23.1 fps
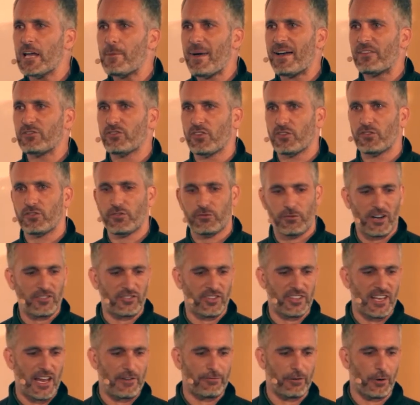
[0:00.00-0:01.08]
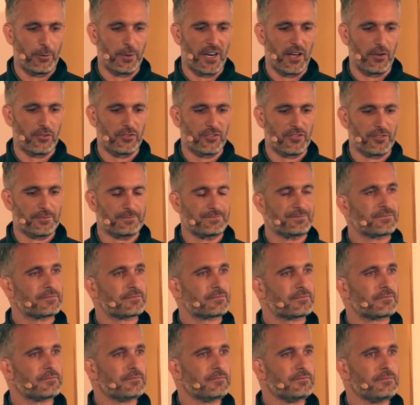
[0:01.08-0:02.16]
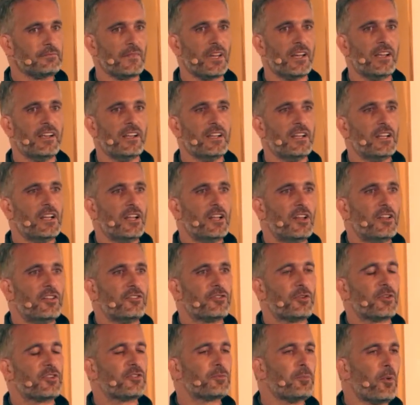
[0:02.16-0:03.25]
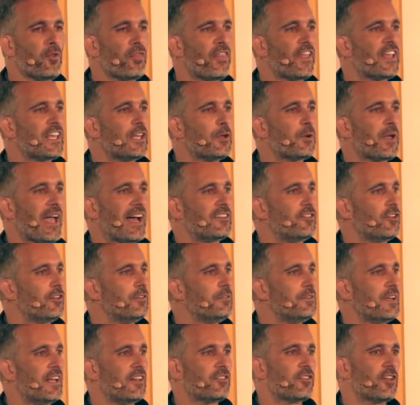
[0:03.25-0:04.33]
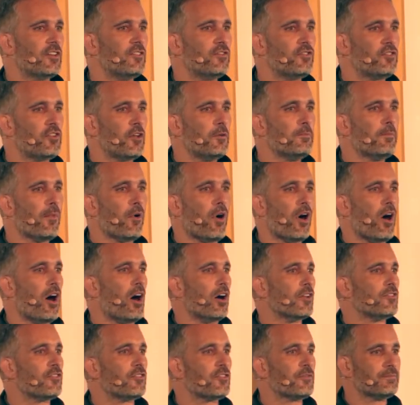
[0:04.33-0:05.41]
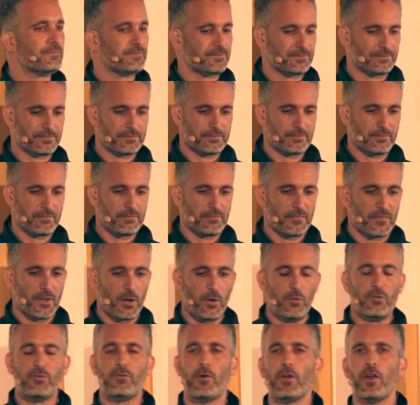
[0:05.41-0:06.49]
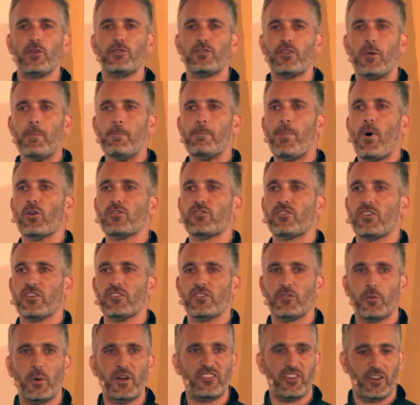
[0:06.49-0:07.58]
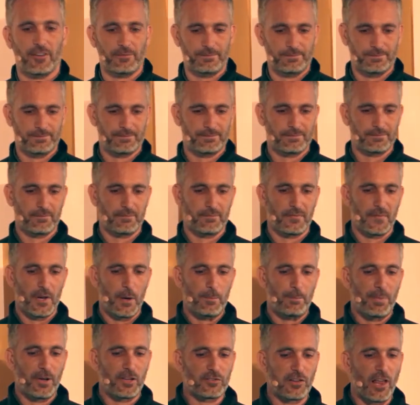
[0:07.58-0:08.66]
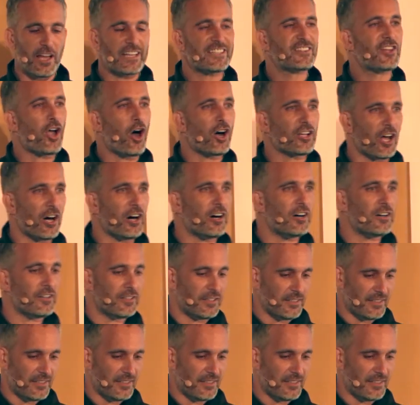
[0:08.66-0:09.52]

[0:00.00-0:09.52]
amount of stress in everyone else. So, a small thing you can do is consume more art. Follow some bots on Twitter. Because, like Dada,